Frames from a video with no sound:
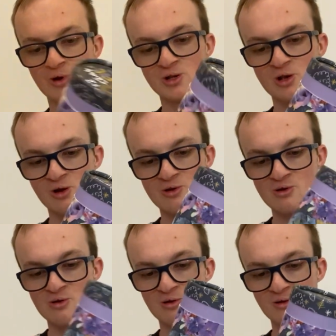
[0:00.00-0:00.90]
and show
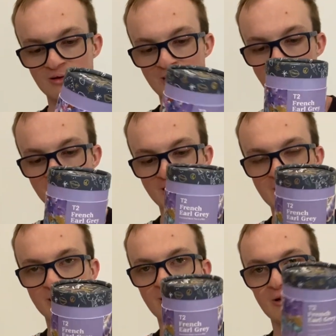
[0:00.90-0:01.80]
you the other
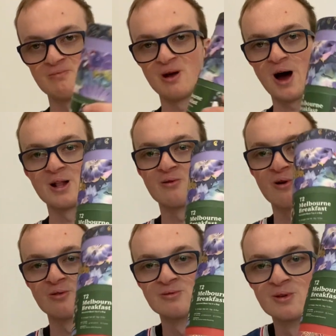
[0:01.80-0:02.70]
teas a little bit later
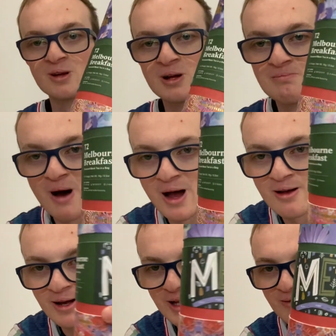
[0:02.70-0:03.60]
on. But
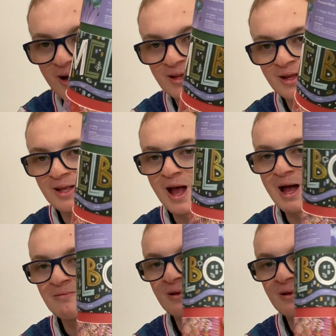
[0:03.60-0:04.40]
this one, it came